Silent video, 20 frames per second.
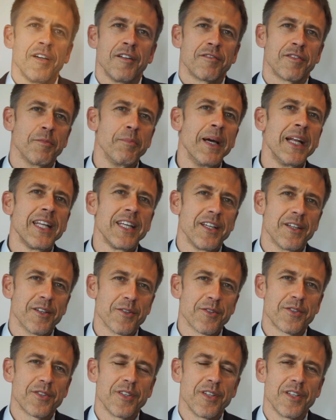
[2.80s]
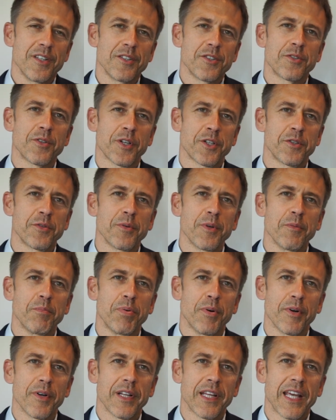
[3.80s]
For many years, structured
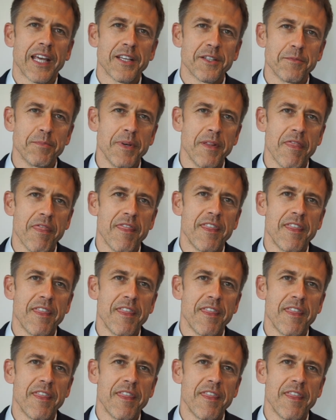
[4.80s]
reporting has been